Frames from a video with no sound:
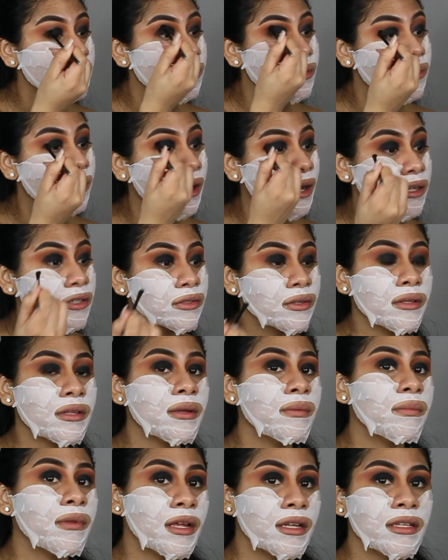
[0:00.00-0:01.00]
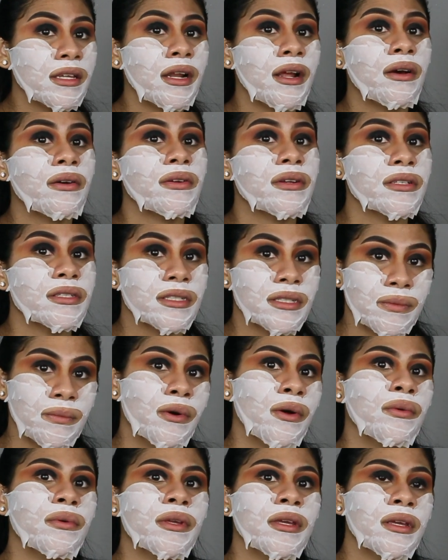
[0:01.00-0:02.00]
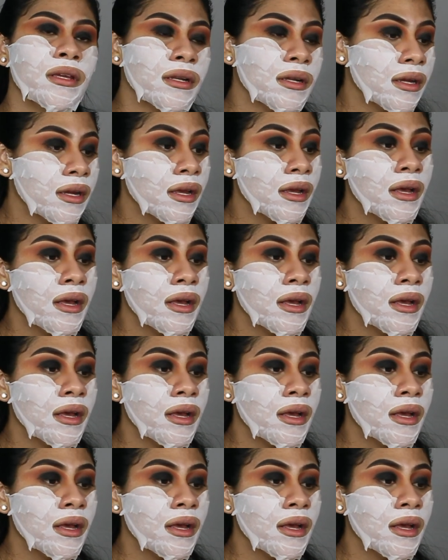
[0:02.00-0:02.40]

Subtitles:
to actually blend it out and smoke it